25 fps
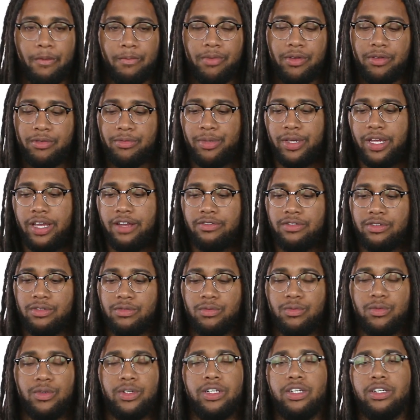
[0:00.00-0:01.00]
people be having
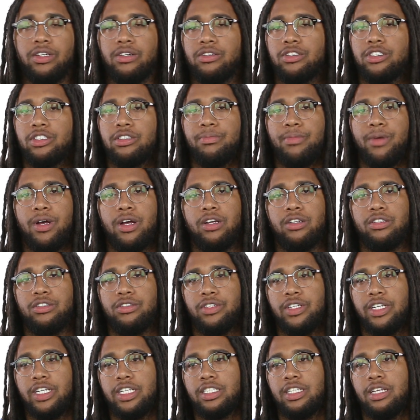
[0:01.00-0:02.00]
them real small
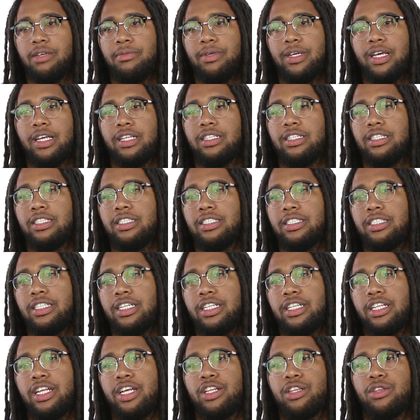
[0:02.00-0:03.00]
dreads and they be having to
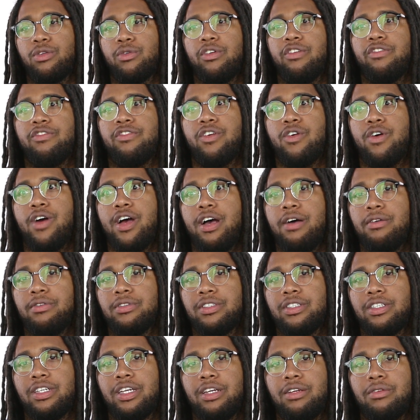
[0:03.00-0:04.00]
sit that three, four
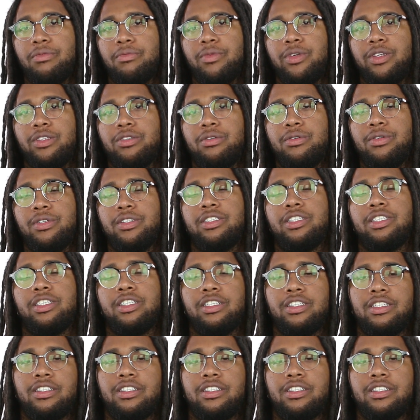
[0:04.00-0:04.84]
hours to get them retwisted.